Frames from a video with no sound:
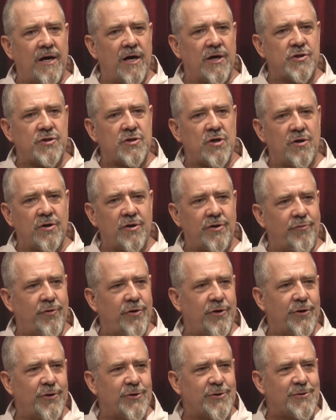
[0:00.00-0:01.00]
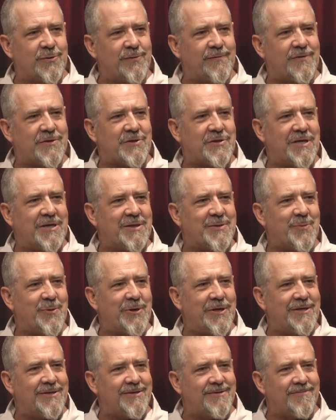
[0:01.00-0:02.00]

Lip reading: a song in rehearsal for 6 weeks.